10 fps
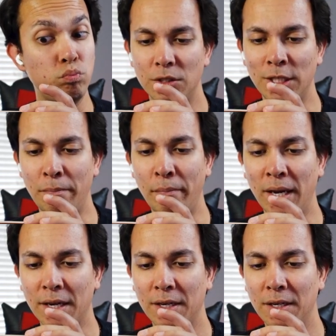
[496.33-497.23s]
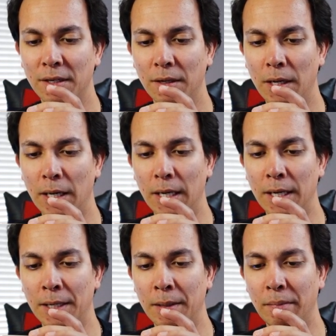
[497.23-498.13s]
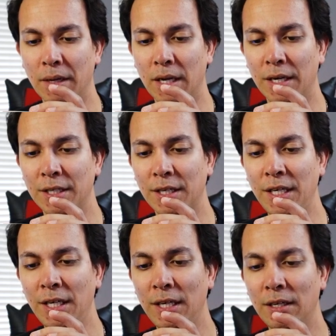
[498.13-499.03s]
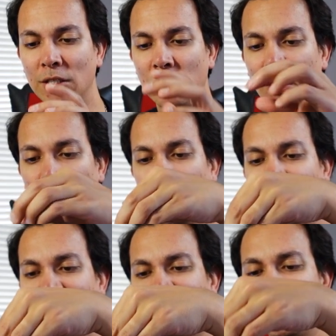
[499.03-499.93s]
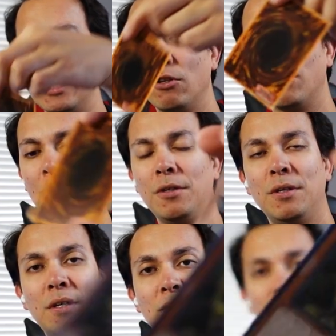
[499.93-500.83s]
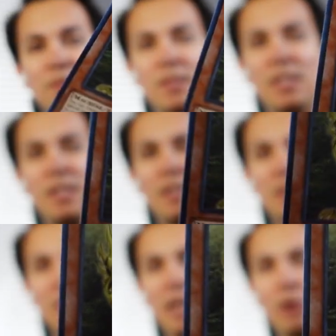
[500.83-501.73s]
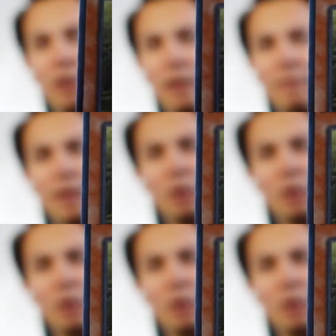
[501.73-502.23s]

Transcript: Zip Mech. Makanaki, the Sunrise Signaler. I don't know how